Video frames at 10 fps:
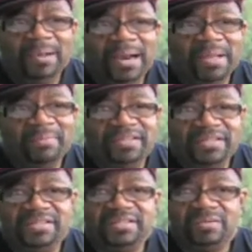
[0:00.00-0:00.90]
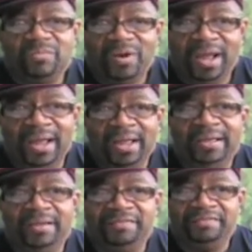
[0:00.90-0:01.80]
But this is the
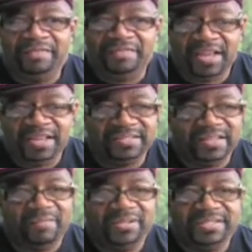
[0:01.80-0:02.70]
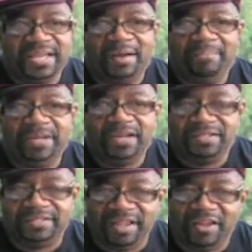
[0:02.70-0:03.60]
way things have been set up,
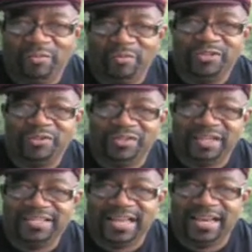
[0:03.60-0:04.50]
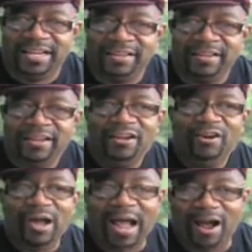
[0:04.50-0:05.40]
because they're the ones who are dictating
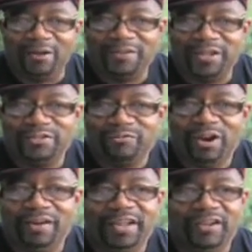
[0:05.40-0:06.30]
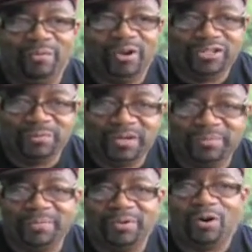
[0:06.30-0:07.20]
how things are run. They're the ones who are
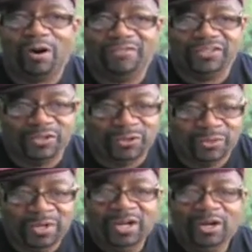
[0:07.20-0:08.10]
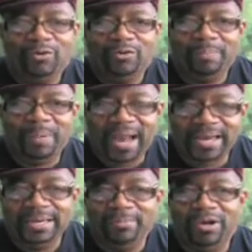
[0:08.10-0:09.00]
putting people in office who are
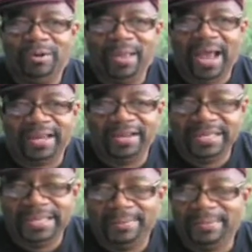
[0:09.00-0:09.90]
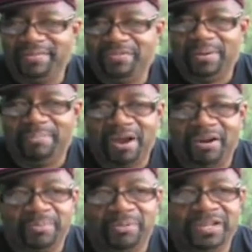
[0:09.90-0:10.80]
patting them on the back, and he's giving them
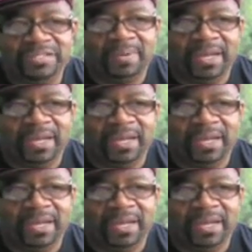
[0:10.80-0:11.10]
brownie points.